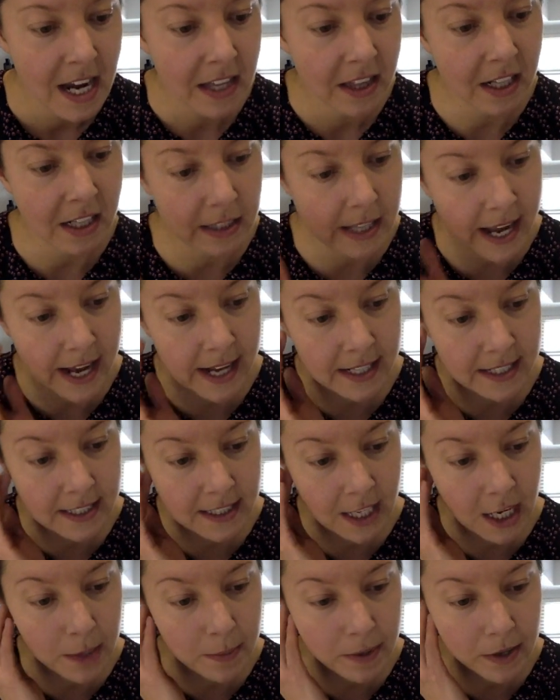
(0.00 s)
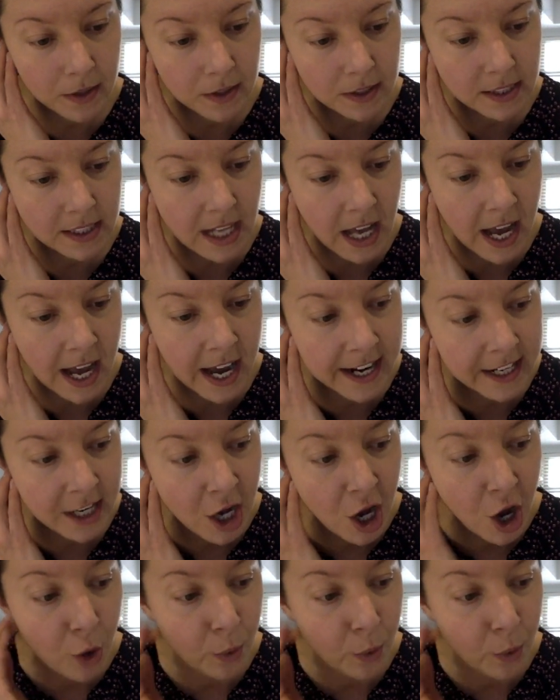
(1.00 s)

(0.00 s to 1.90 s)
The landscape outside